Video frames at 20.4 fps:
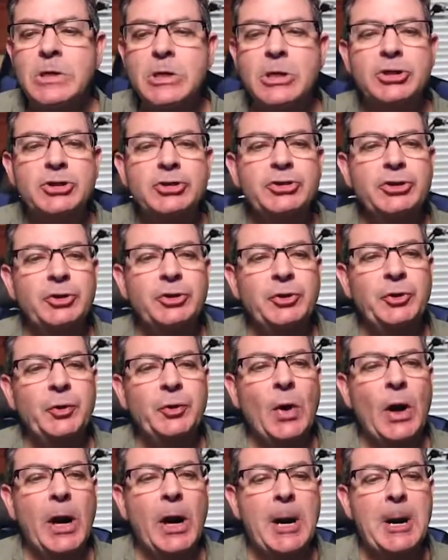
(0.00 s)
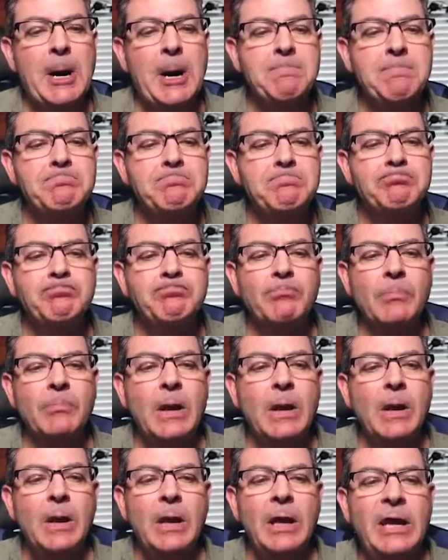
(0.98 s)
So um,
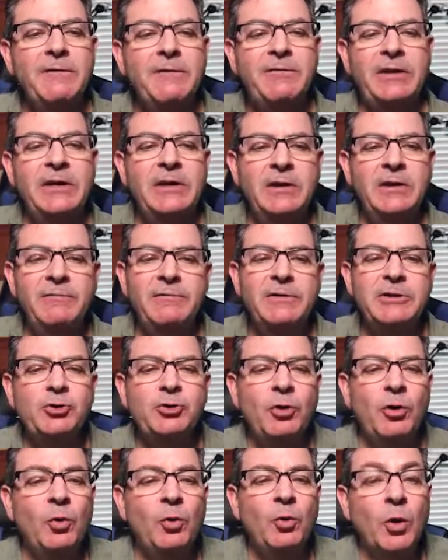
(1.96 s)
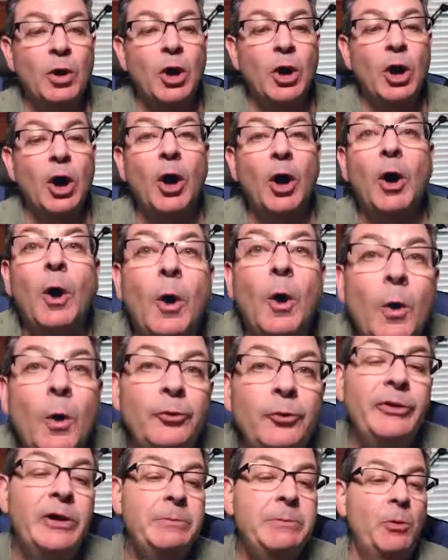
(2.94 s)
if the individual were
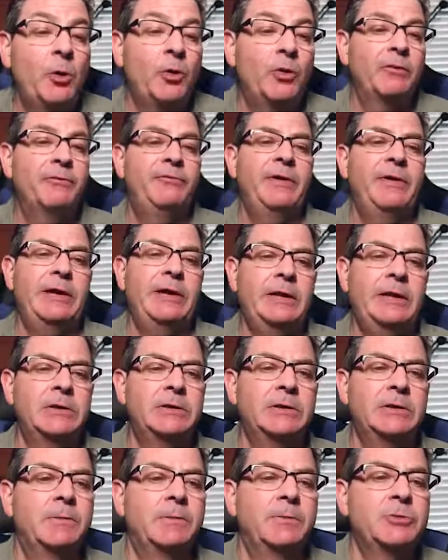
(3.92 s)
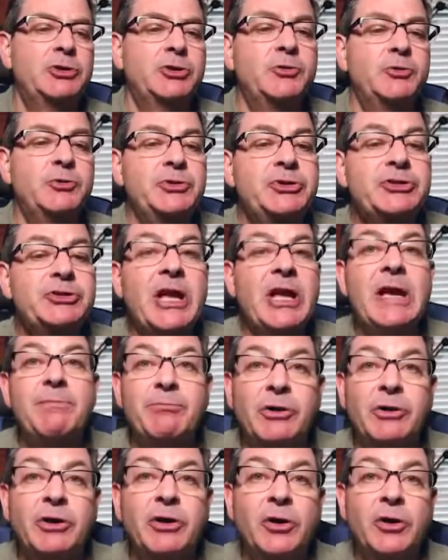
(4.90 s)
only motivated to escape
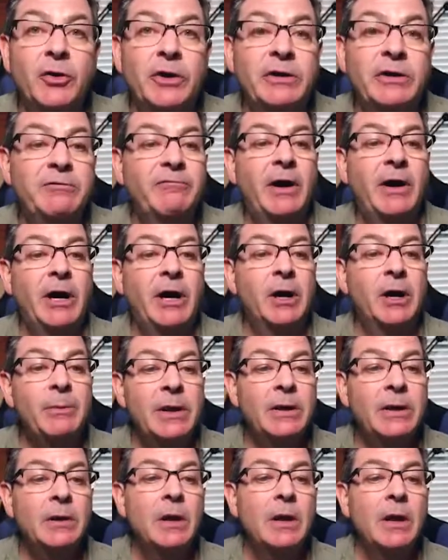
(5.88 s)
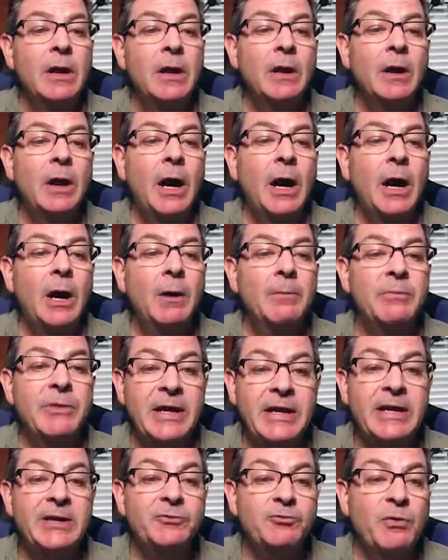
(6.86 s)
the current environment, um,
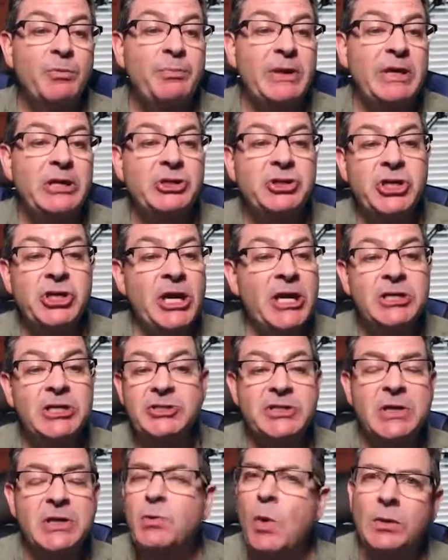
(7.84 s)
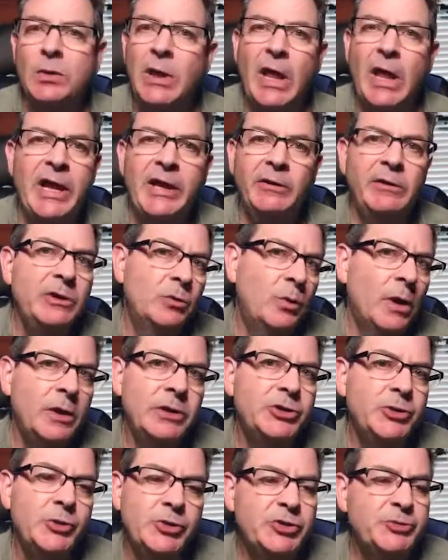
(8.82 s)
then as with being chased, they won't likely run
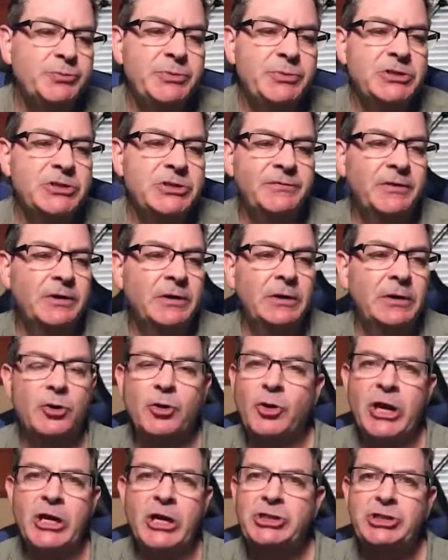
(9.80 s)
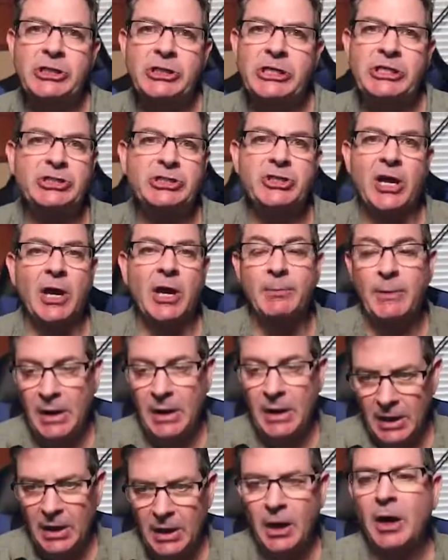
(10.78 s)
to a specific location each time.
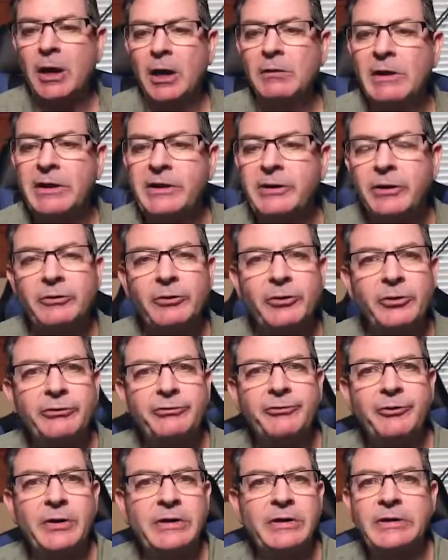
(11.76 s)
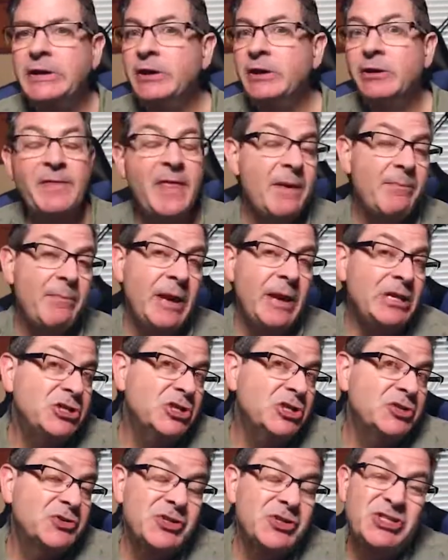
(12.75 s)
Uh, like our little friend here, they may
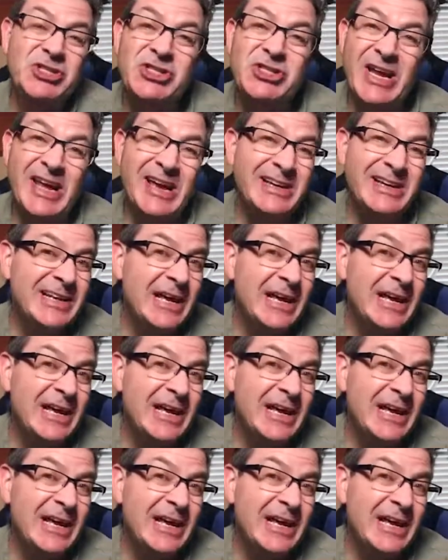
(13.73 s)
just stand